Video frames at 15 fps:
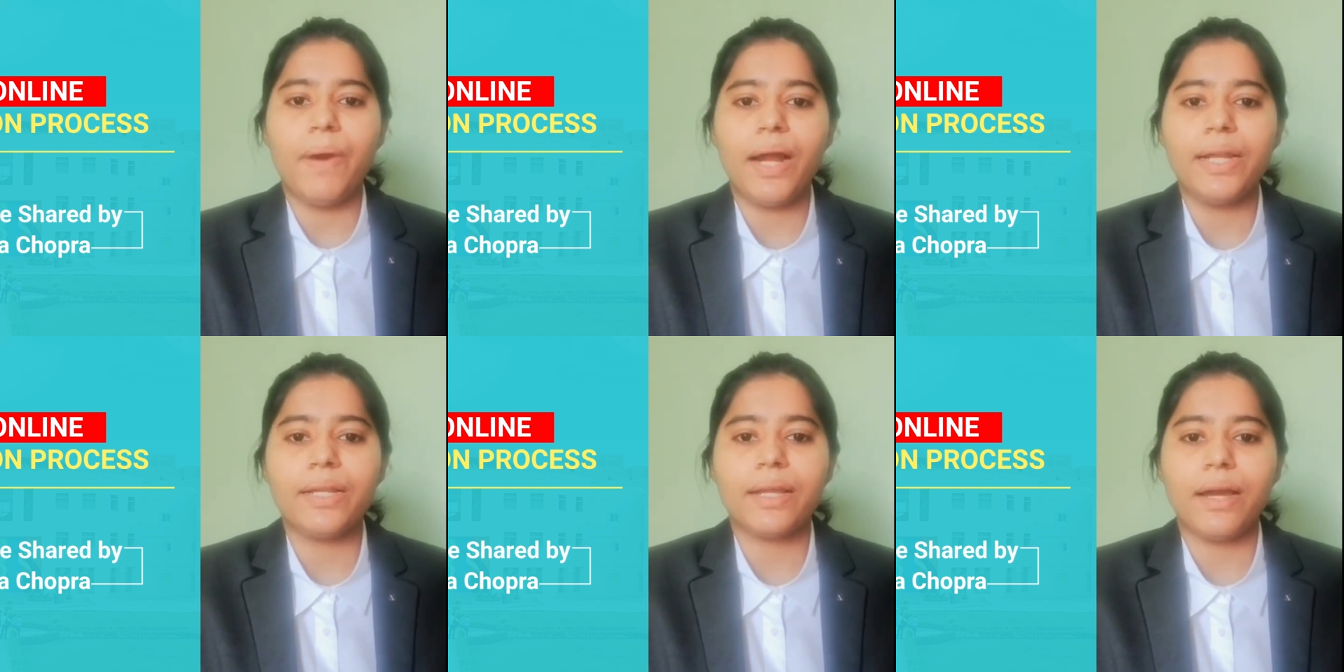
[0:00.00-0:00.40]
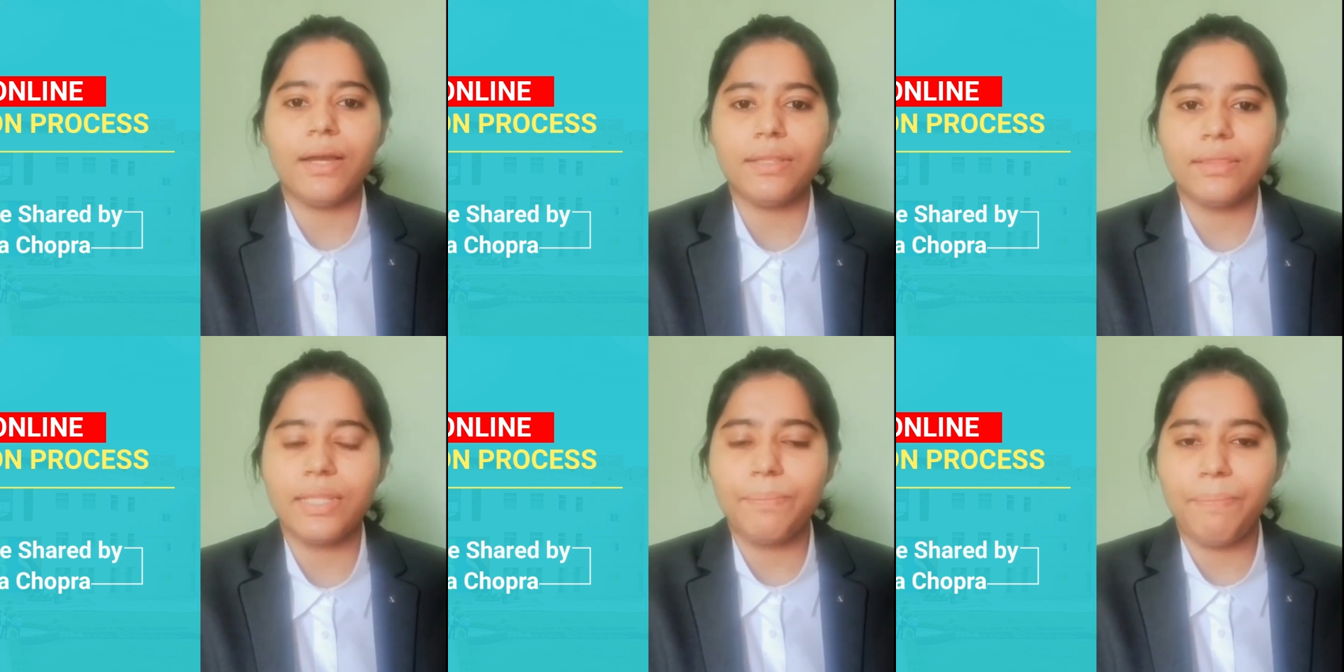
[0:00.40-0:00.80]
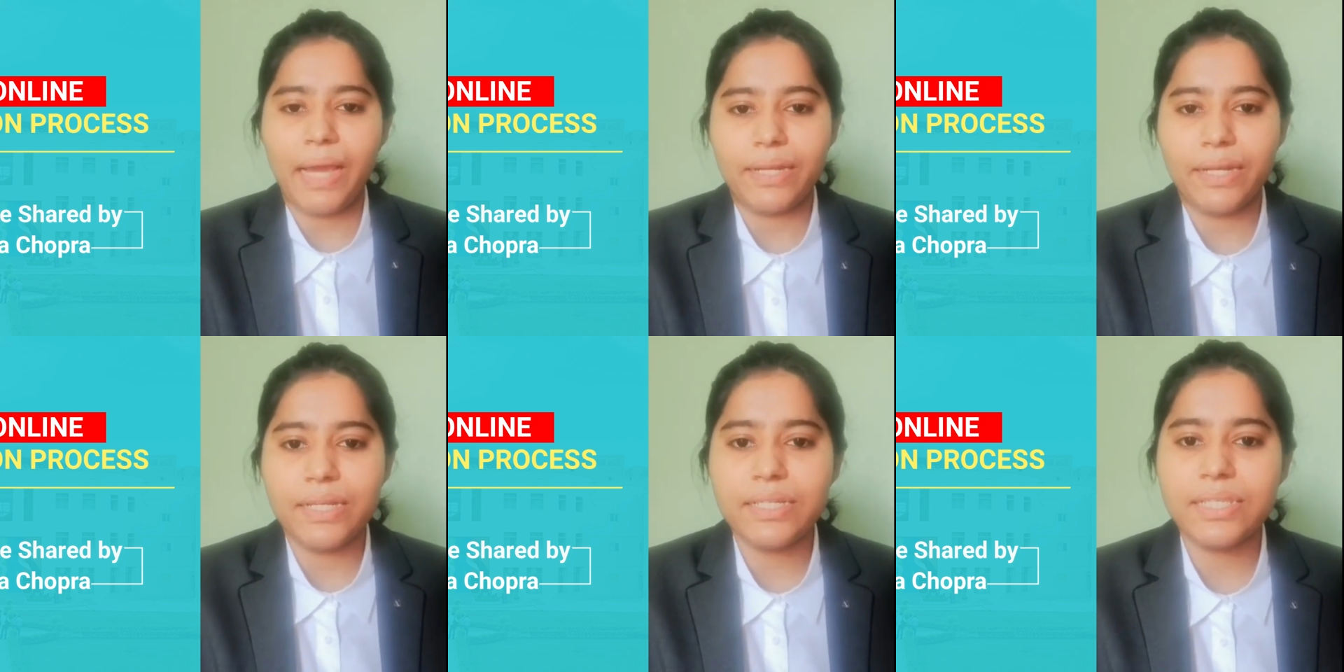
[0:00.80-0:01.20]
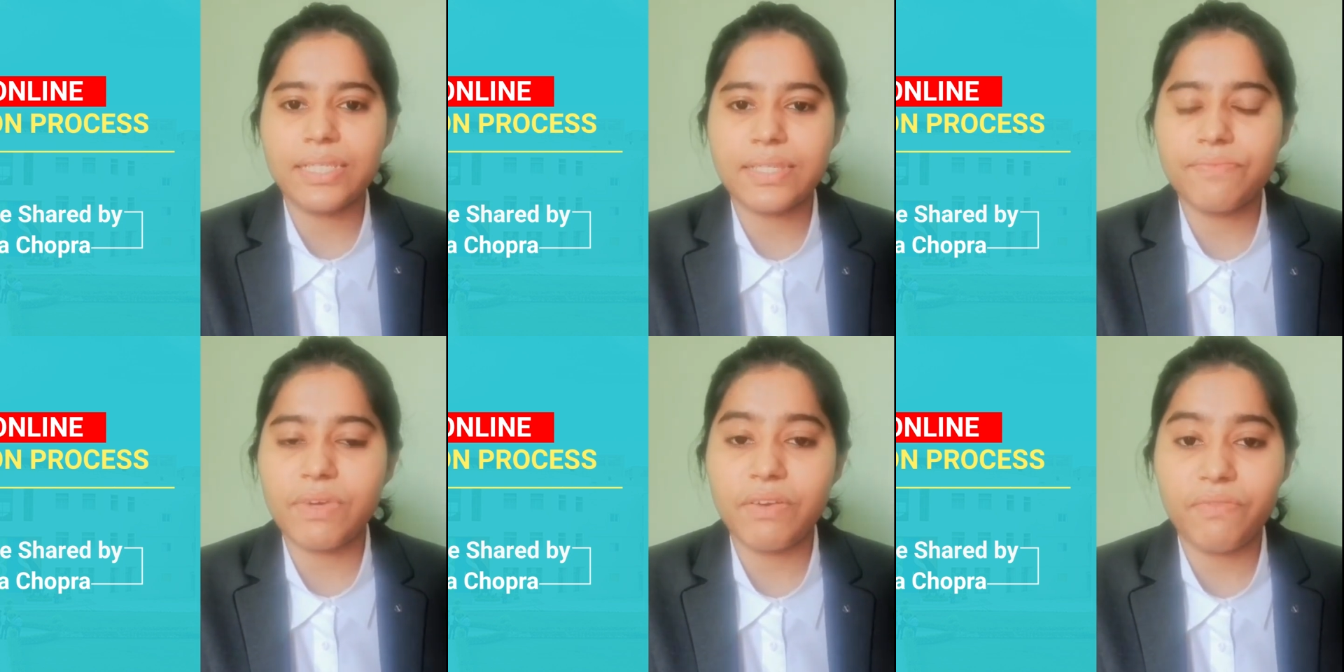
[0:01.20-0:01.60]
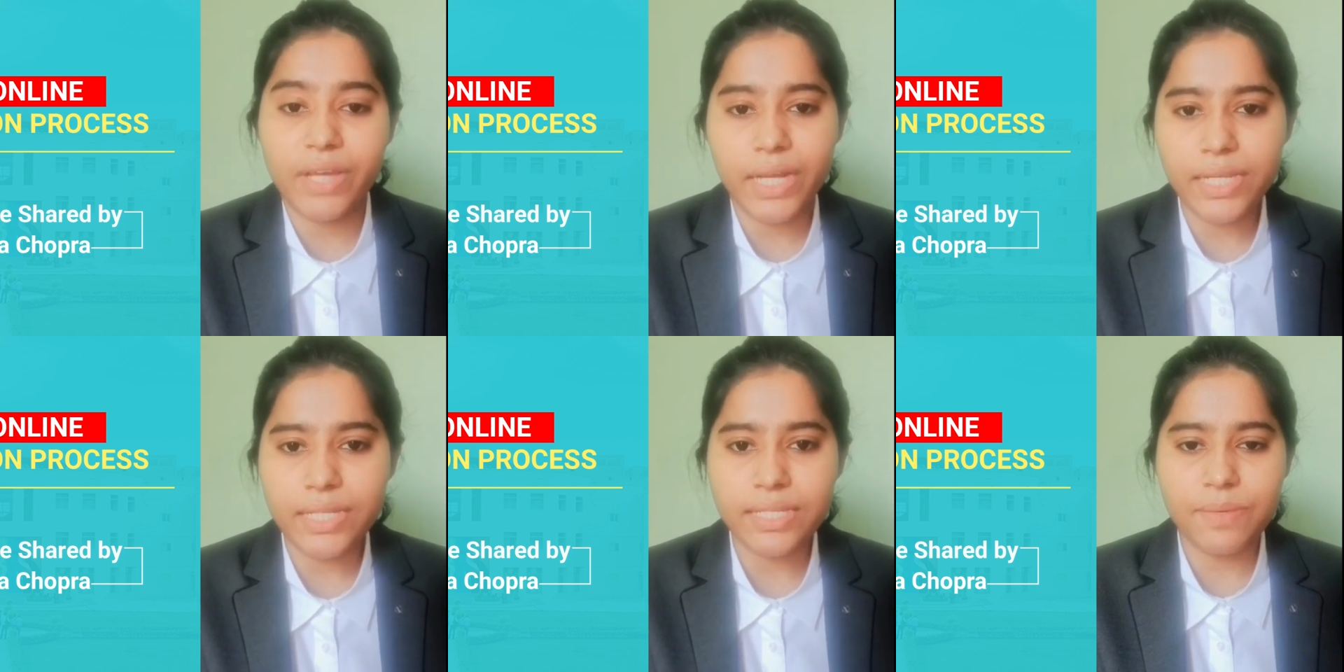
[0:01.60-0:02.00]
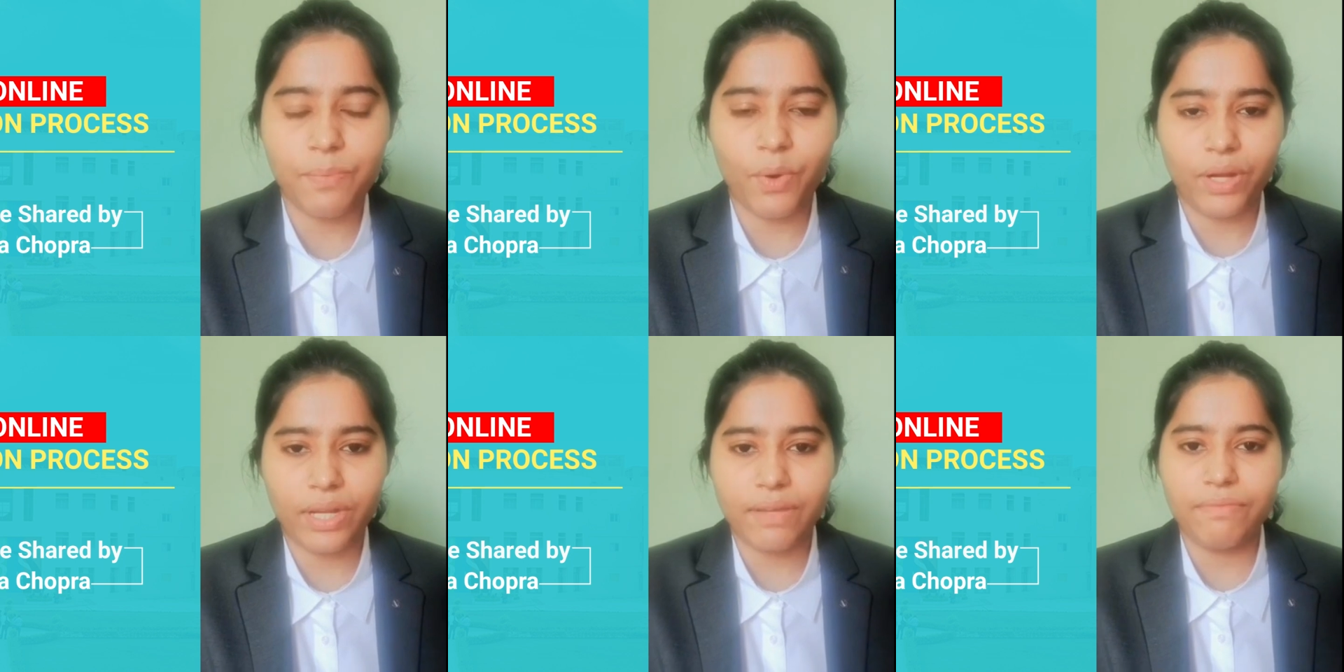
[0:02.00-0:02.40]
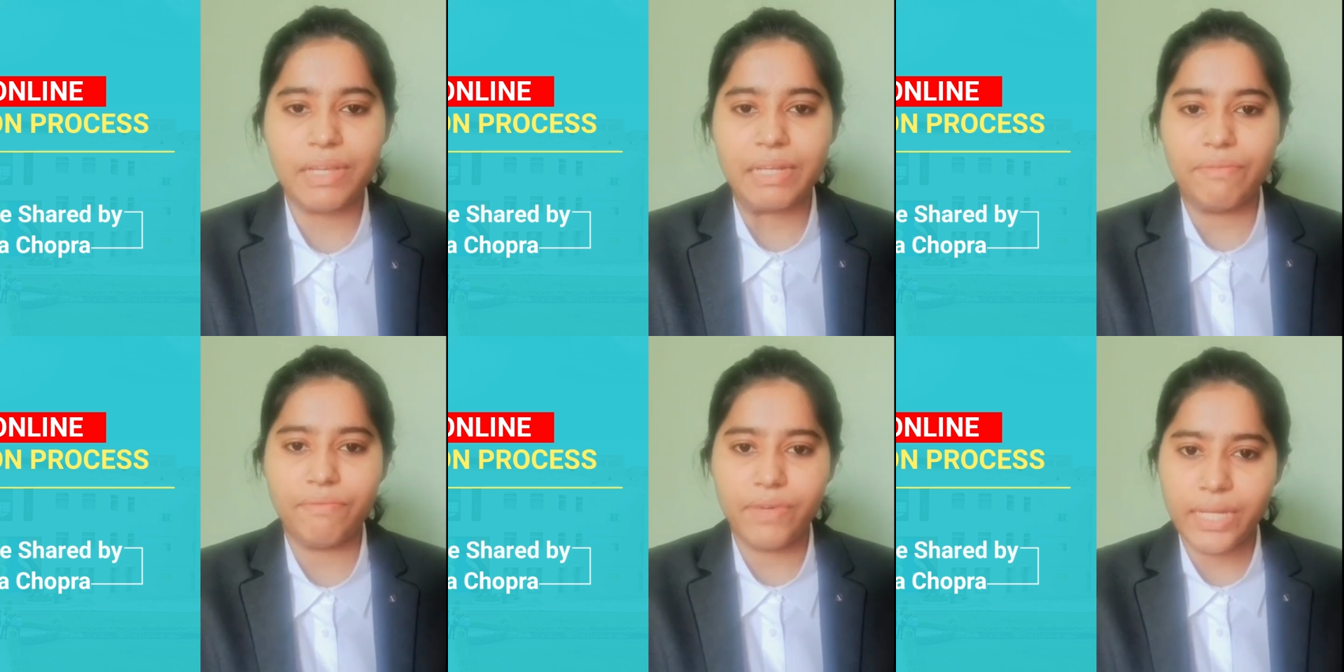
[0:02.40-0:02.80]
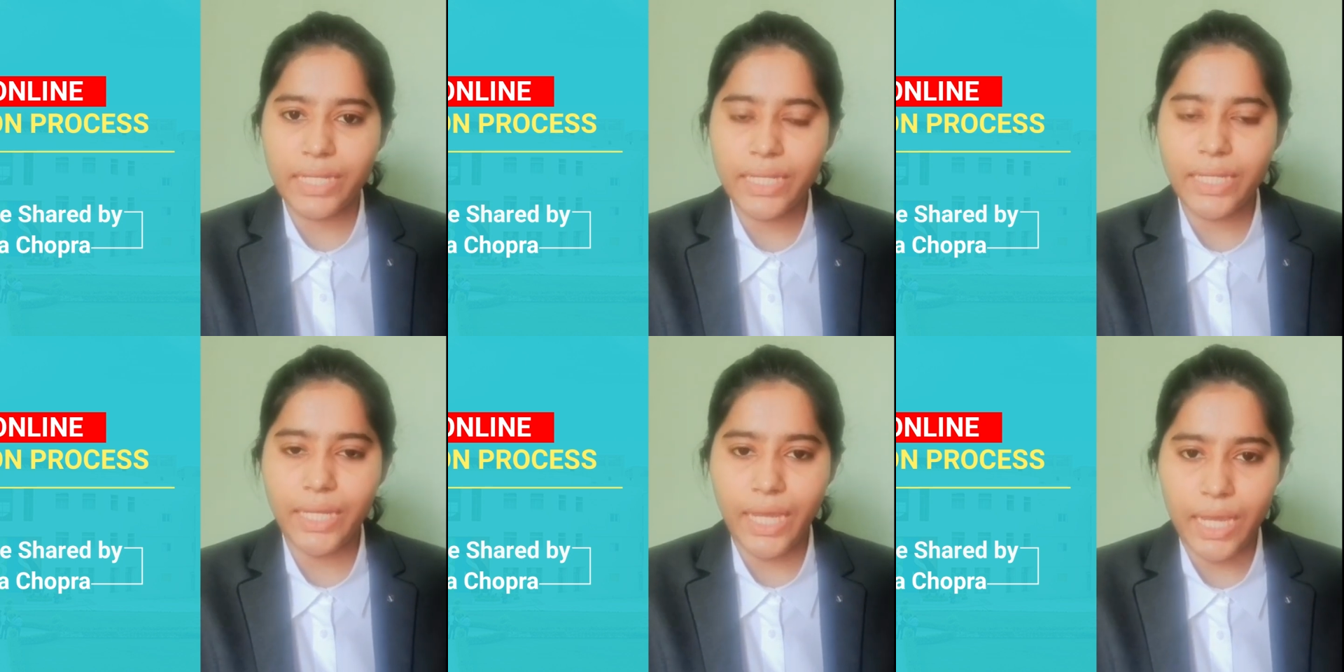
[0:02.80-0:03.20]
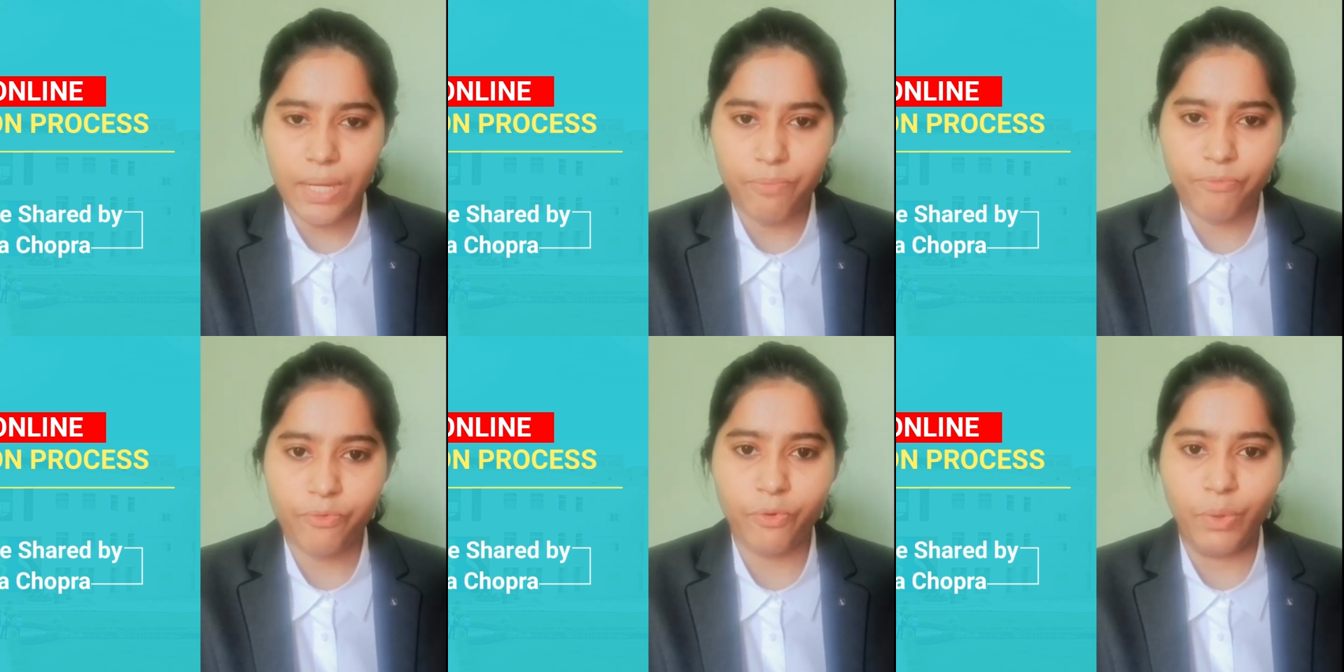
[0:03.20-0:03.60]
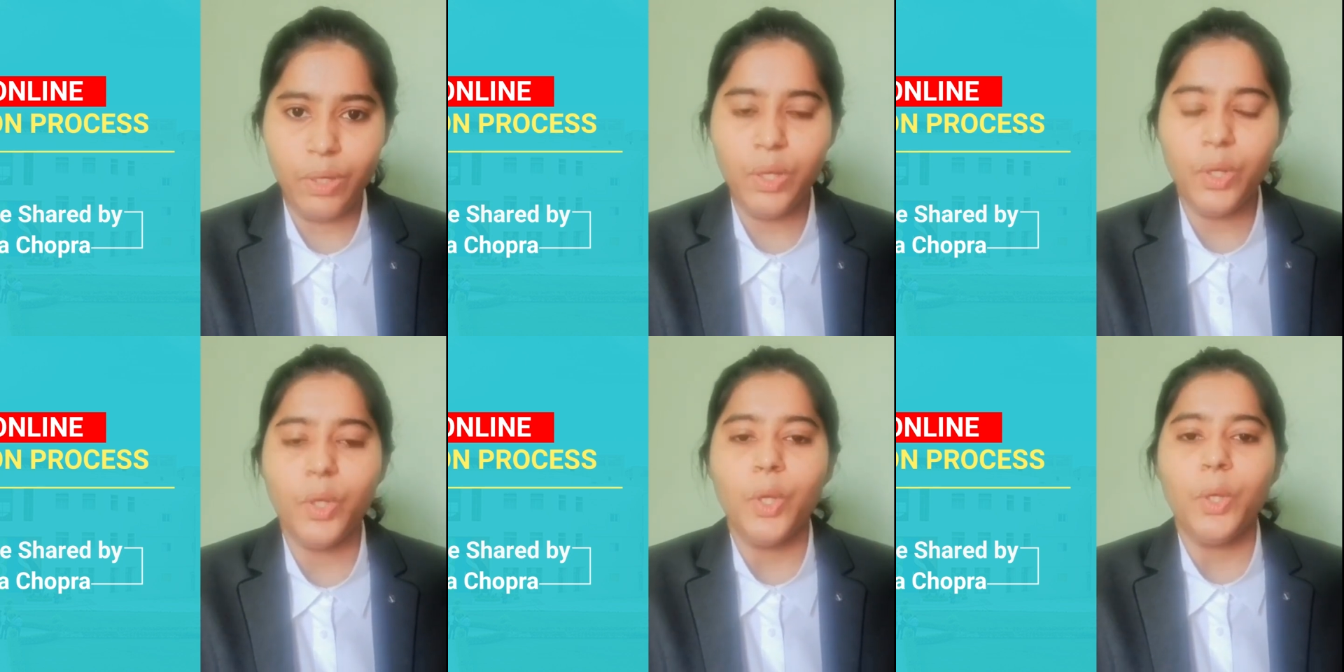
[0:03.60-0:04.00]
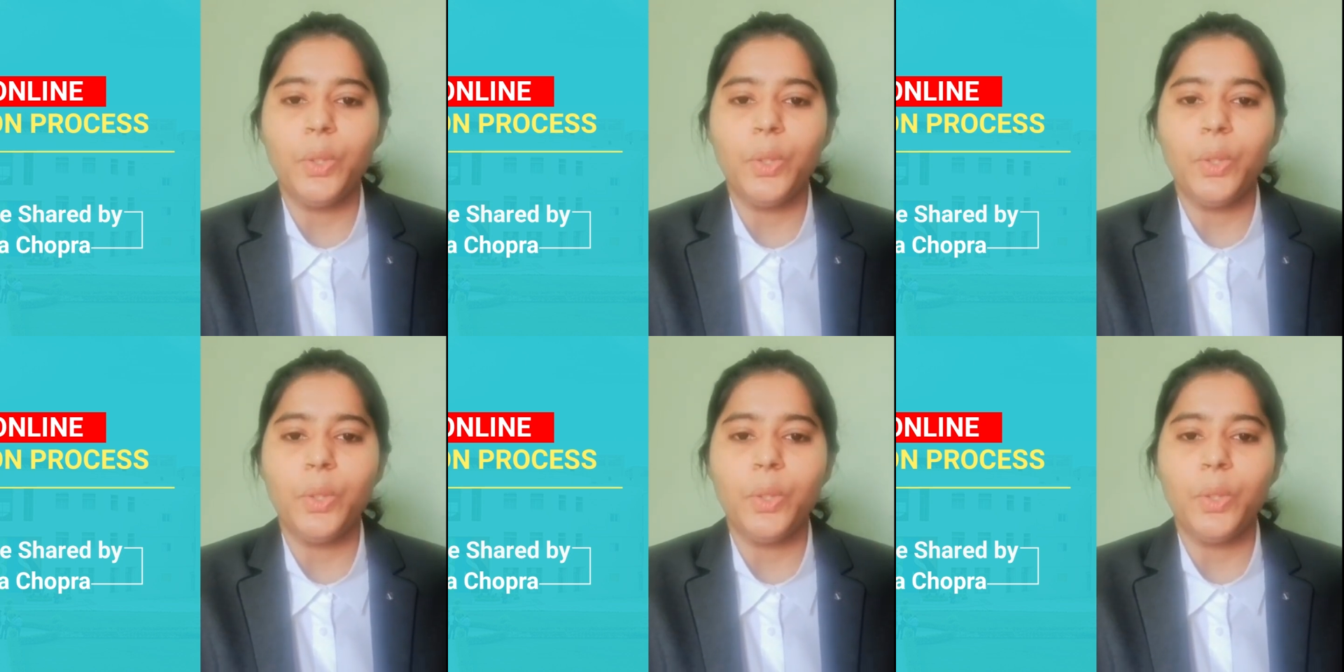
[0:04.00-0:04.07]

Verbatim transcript: but the panelists were very supportive and very helpful